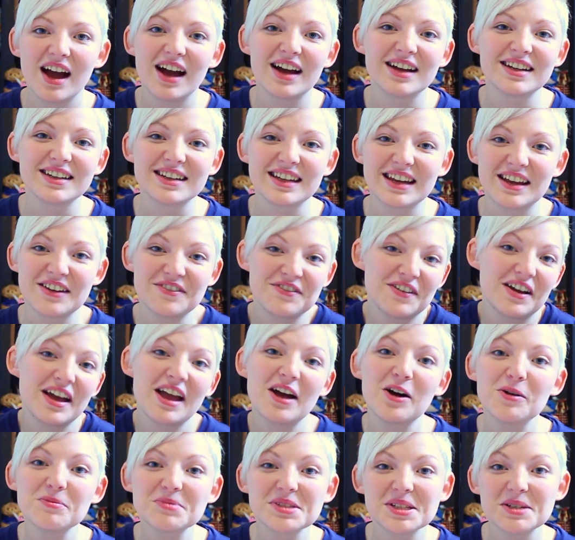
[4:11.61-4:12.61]
And if I
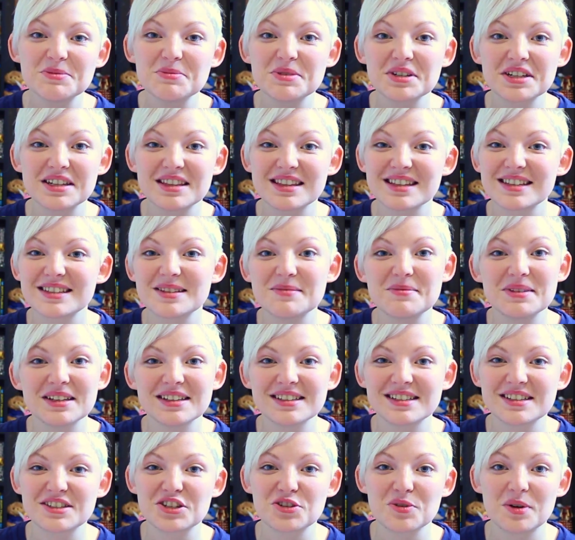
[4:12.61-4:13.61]
help someone in a similar
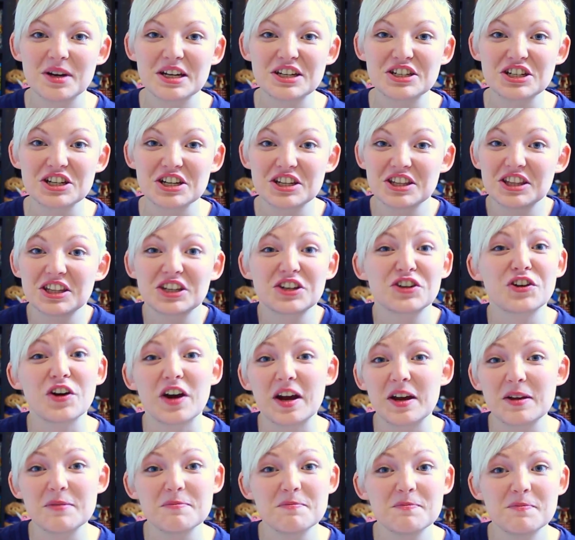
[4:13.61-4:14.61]
situation, then
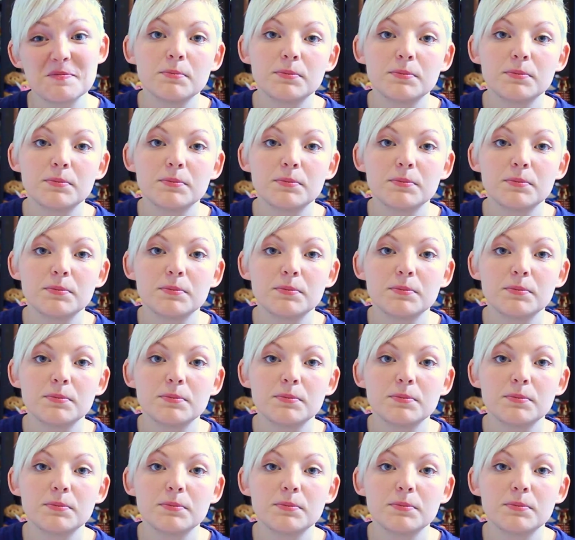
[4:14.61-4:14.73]
great.